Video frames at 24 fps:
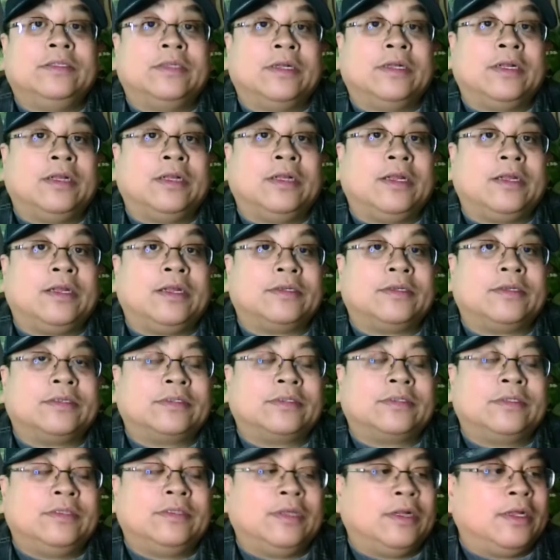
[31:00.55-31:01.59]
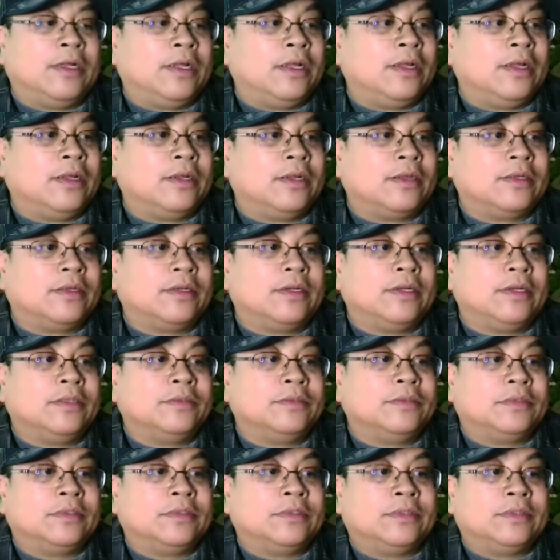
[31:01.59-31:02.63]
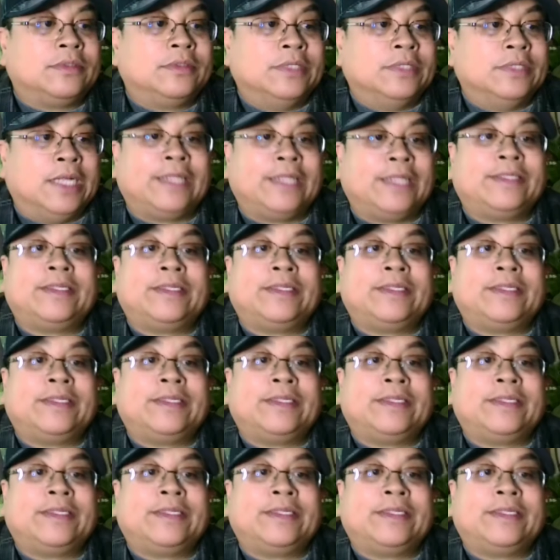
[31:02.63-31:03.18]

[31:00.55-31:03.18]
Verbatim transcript: uh, uh, not